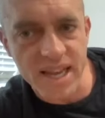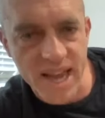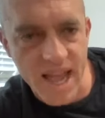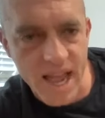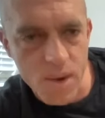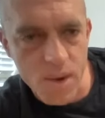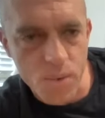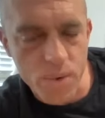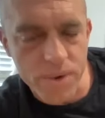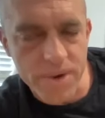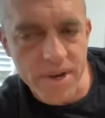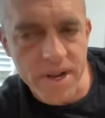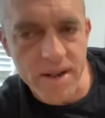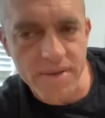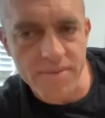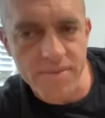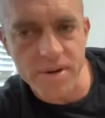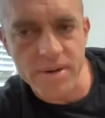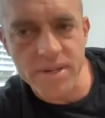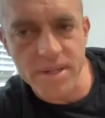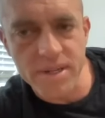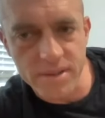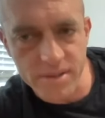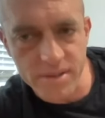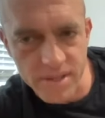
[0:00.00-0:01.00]
and I will
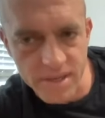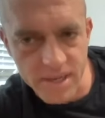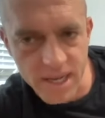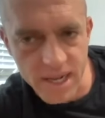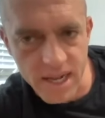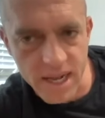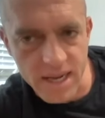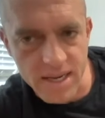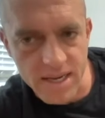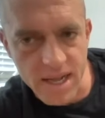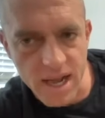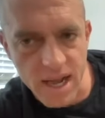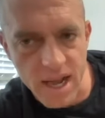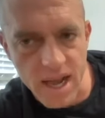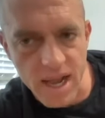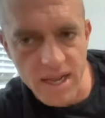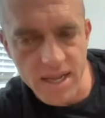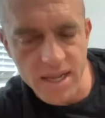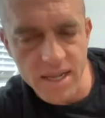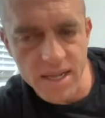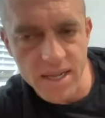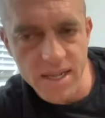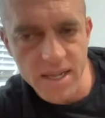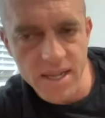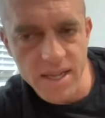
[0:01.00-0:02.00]
never till the day I
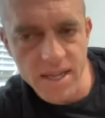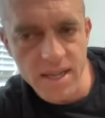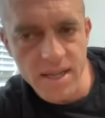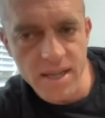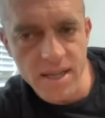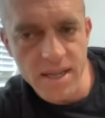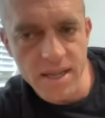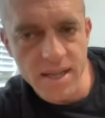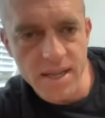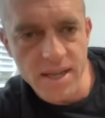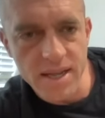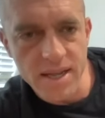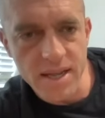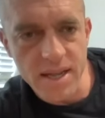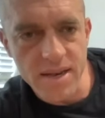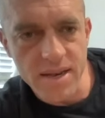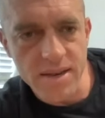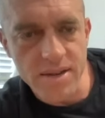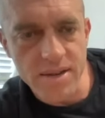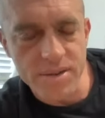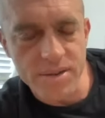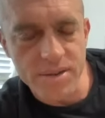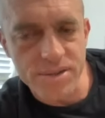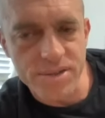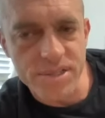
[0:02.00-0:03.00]
die.
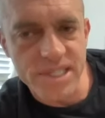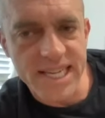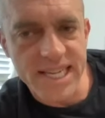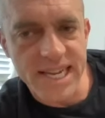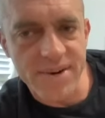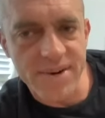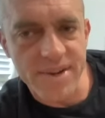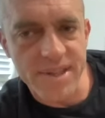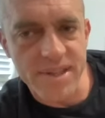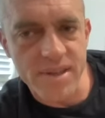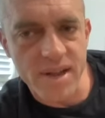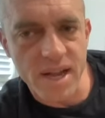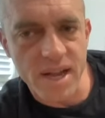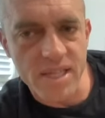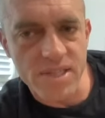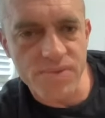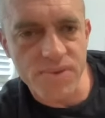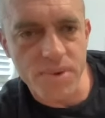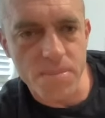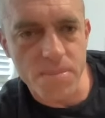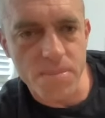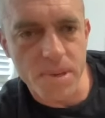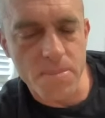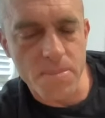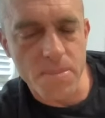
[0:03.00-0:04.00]
And those are scary thoughts
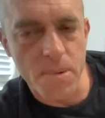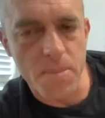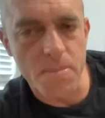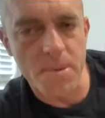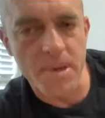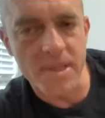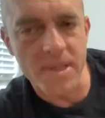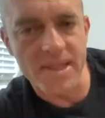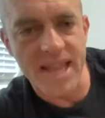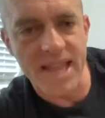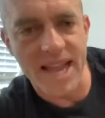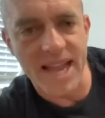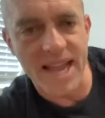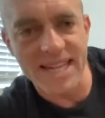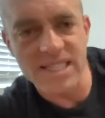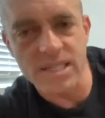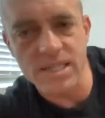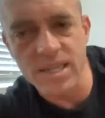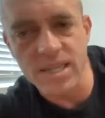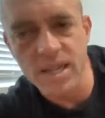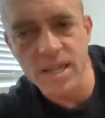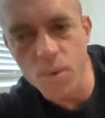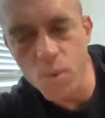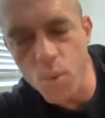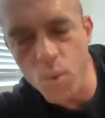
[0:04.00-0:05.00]
for people, but
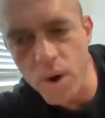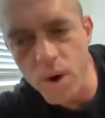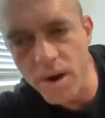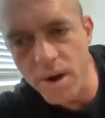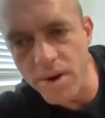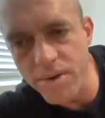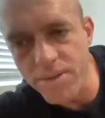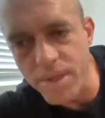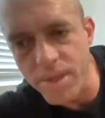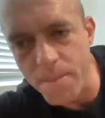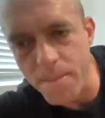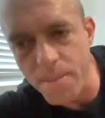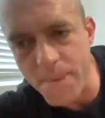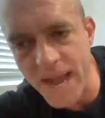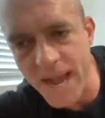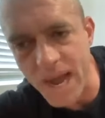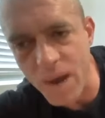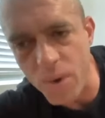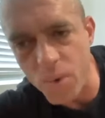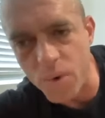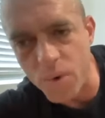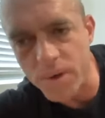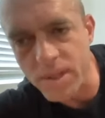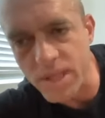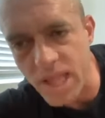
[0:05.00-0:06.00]
that's where the
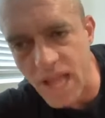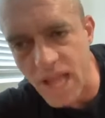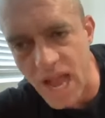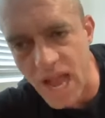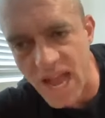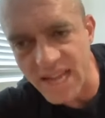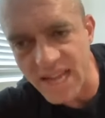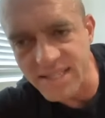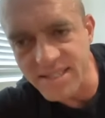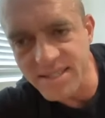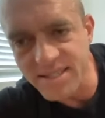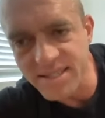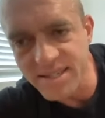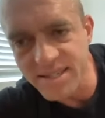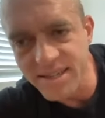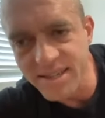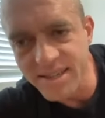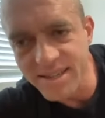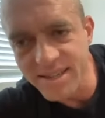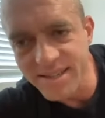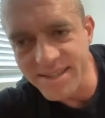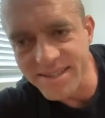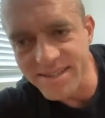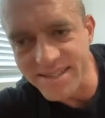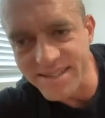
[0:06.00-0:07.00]
power lies
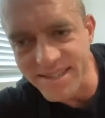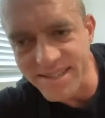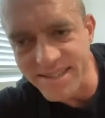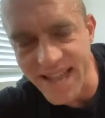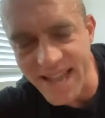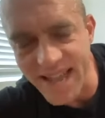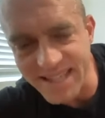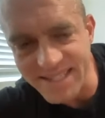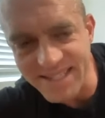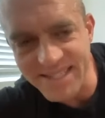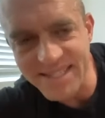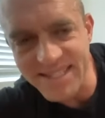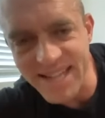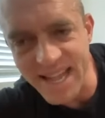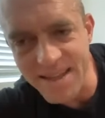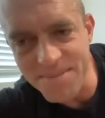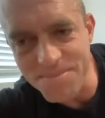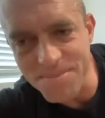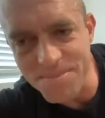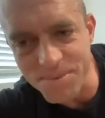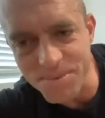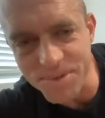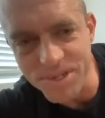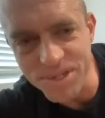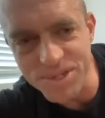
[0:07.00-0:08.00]
is in that
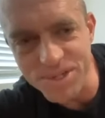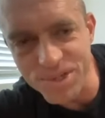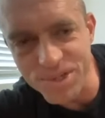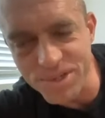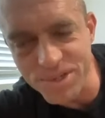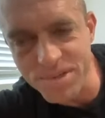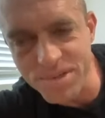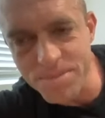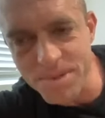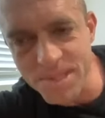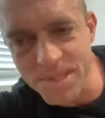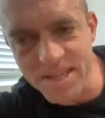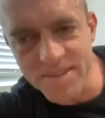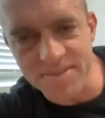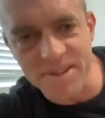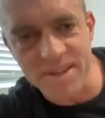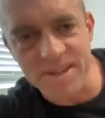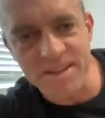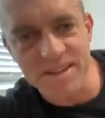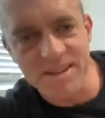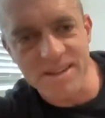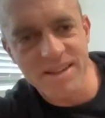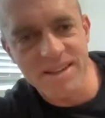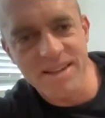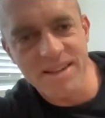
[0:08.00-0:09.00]
statement when you truly believe
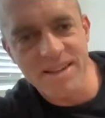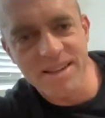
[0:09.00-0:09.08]
it.